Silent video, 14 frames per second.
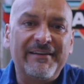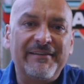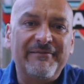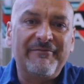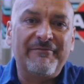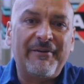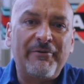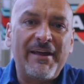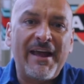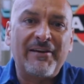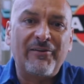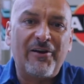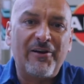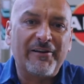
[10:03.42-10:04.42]
Very
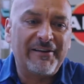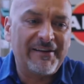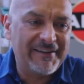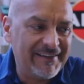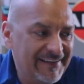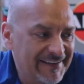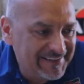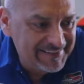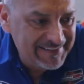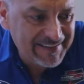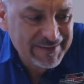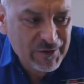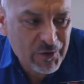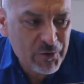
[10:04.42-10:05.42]
analog.
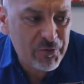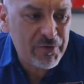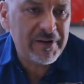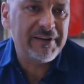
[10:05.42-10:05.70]
Let's go